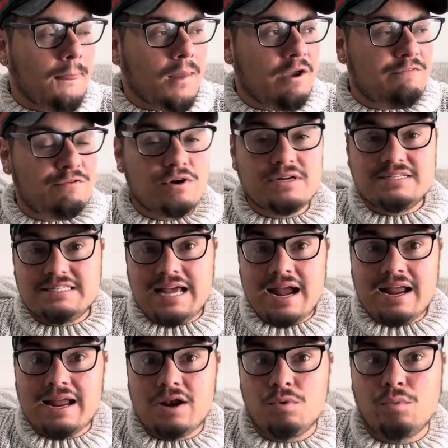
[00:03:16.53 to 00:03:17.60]
for a
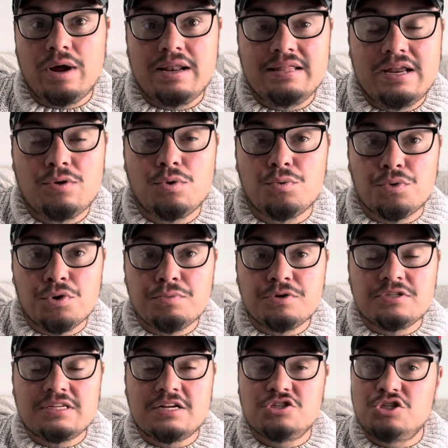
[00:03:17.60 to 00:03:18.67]
second, when there were
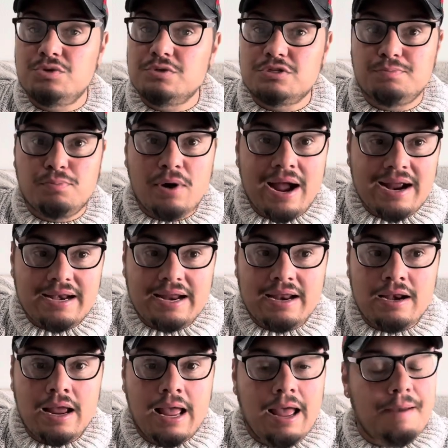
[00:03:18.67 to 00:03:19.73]
rumors that she was
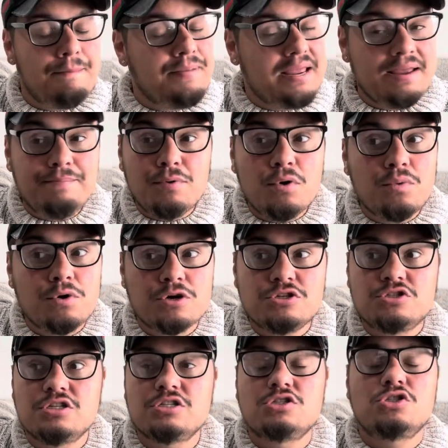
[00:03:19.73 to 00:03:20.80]
pregnant, people were
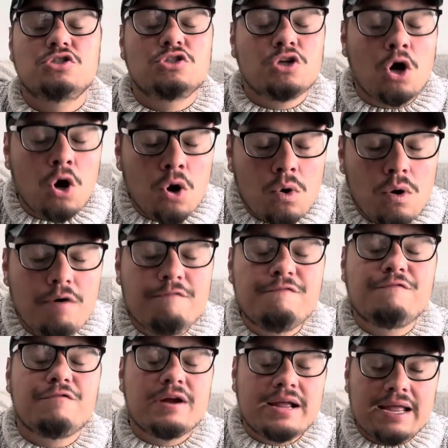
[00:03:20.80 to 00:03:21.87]
just so
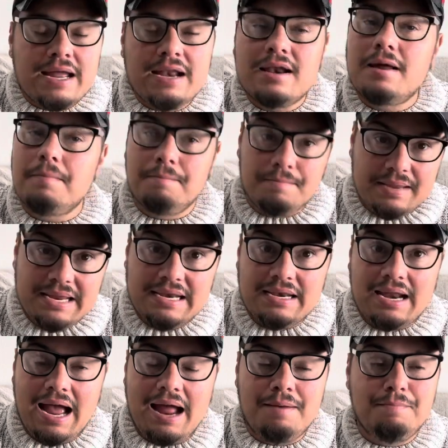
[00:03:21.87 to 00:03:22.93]
freaking
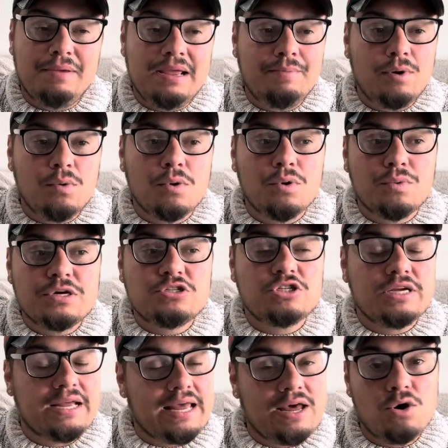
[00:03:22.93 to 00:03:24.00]
mean, and people were
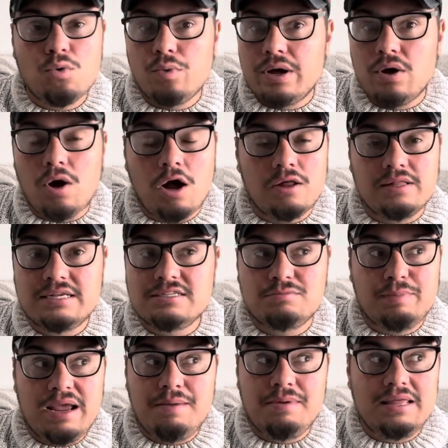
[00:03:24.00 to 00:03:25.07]
wishing ill will on this
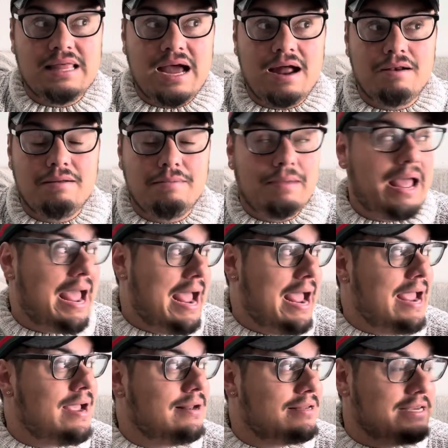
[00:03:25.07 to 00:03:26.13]
baby that
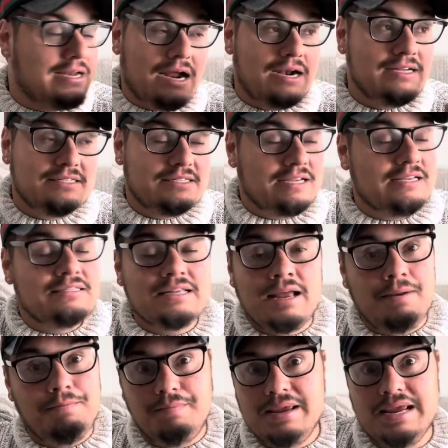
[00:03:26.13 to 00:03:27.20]
A, did not exist,
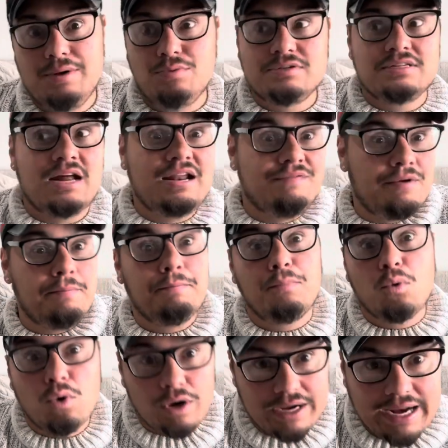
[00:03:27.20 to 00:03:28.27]
and B, was not even
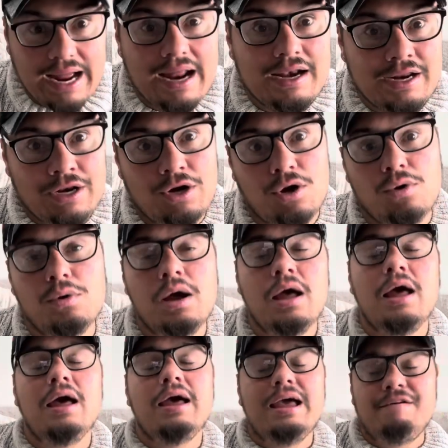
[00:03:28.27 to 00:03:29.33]
born yet, you know,
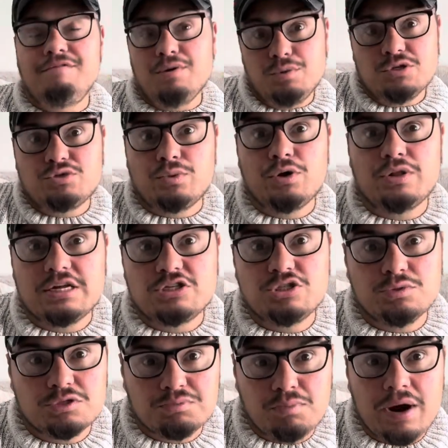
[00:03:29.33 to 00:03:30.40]
if it was real that she
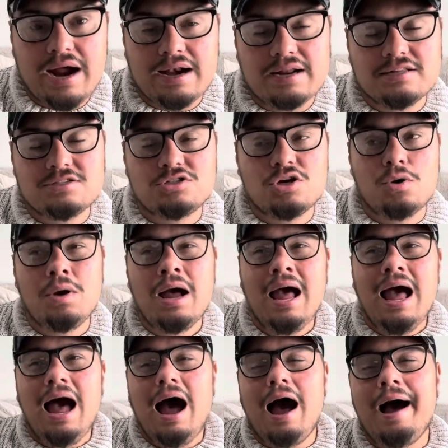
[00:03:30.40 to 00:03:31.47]
was pregnant. So,
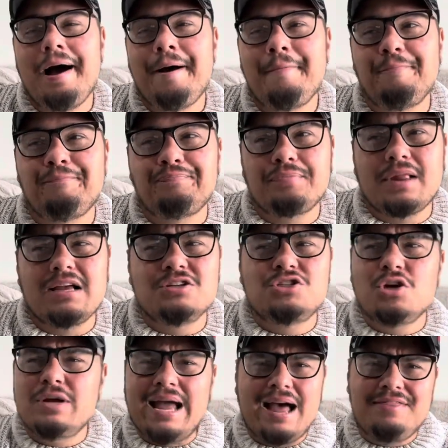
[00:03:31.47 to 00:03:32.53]

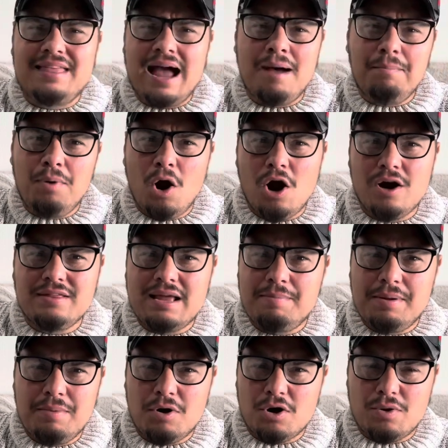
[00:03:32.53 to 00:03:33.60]
yeah, that part that
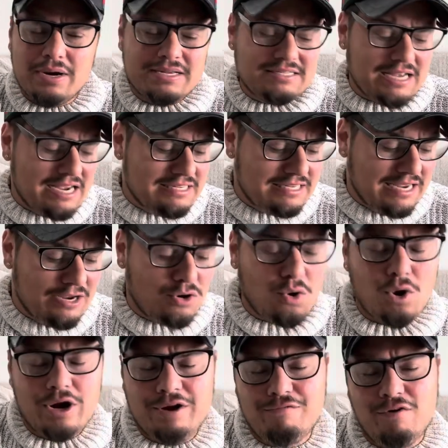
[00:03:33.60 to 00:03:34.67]
people are criticizing
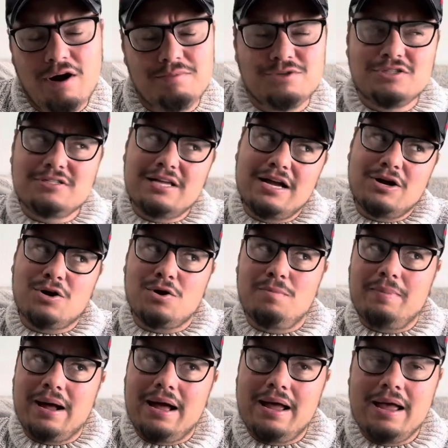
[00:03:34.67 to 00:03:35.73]
Kourtney for, I'm just like, girl,
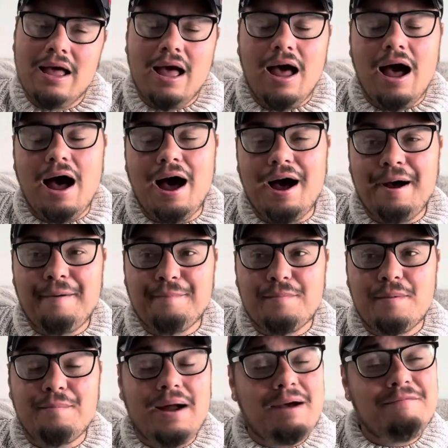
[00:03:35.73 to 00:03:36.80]
bye.
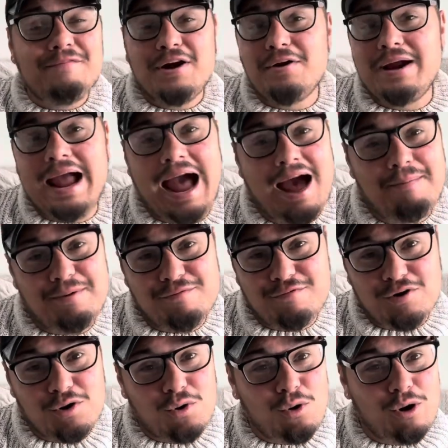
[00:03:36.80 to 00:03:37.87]
But I'm very happy
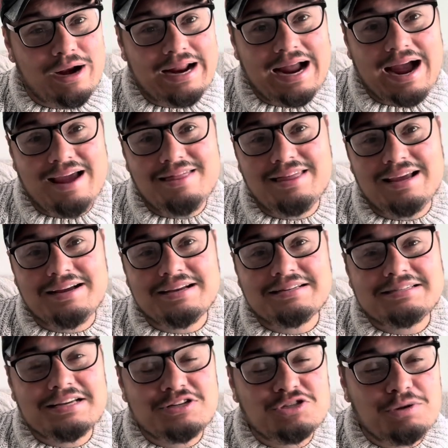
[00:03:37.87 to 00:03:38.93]
for Kourtney. I think
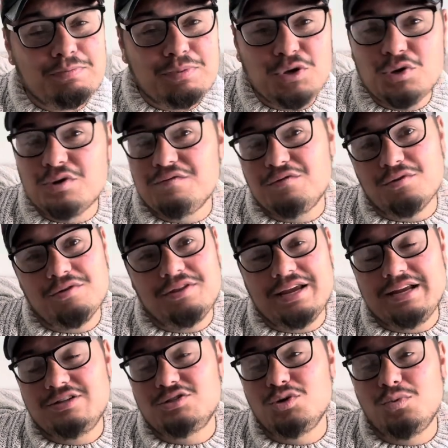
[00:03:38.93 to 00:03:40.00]
it's such a beautiful
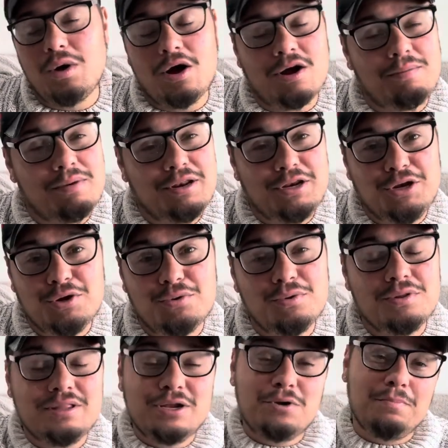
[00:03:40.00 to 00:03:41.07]
thing to welcome a new
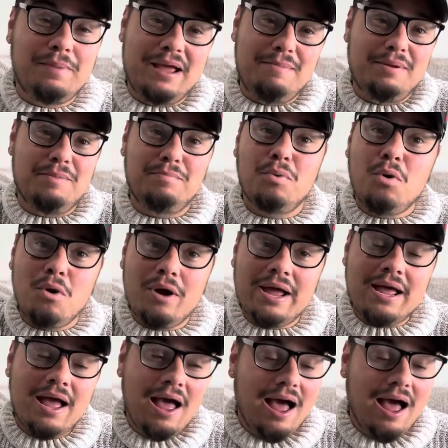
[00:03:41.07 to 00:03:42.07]
little baby boy.